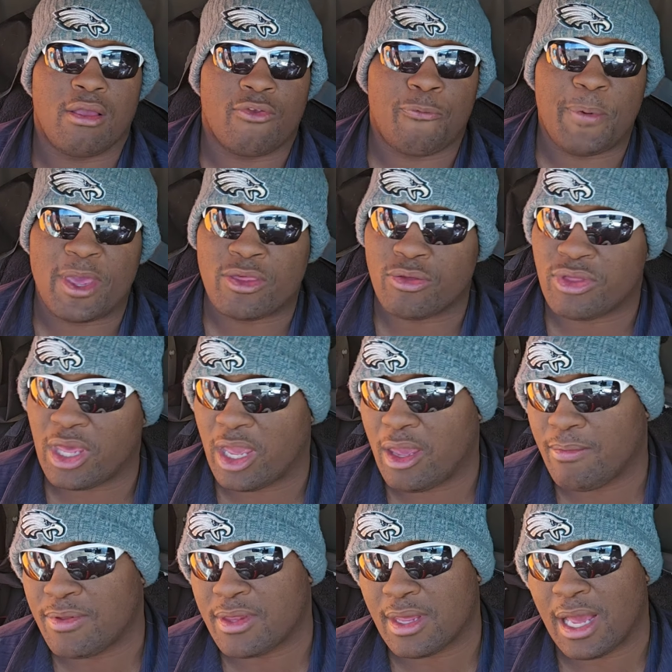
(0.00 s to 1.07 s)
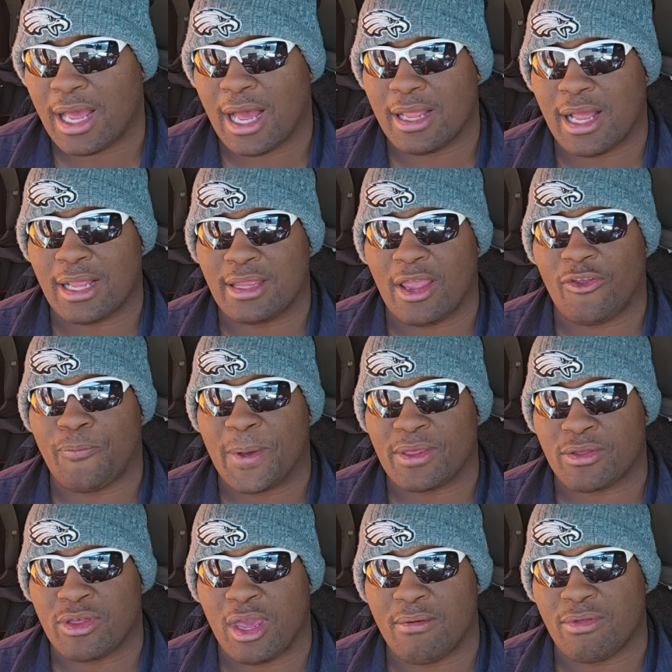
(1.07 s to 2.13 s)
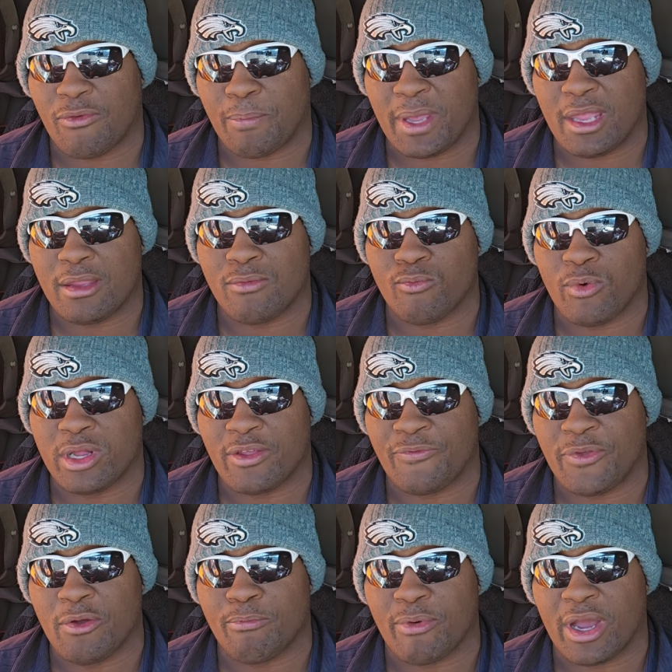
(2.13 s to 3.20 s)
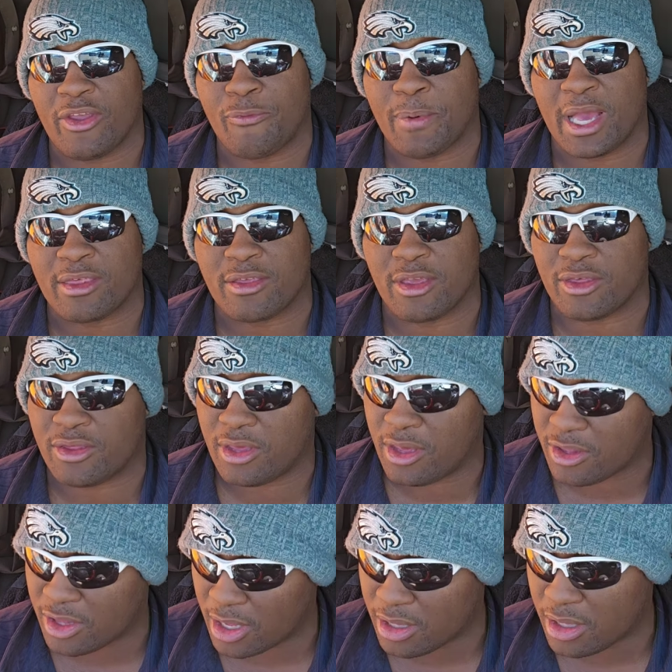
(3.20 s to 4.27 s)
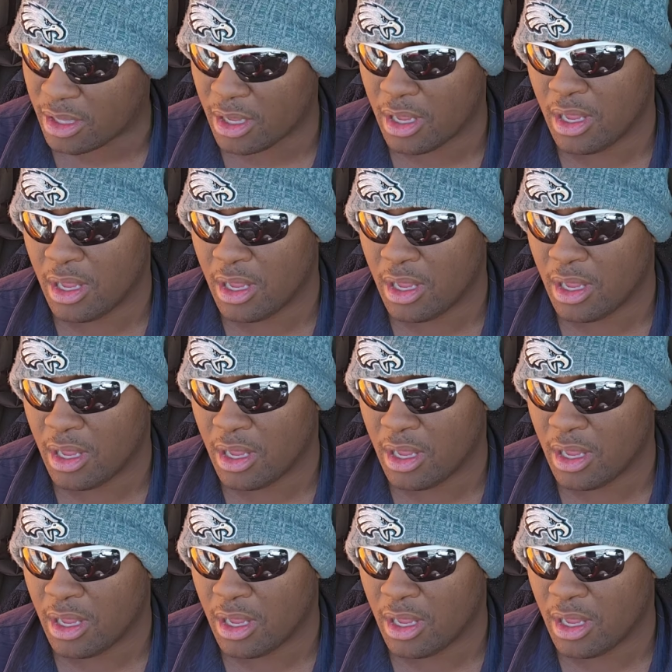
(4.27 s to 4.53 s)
Special teams, I think special teams have been one of the few bright spots of this season.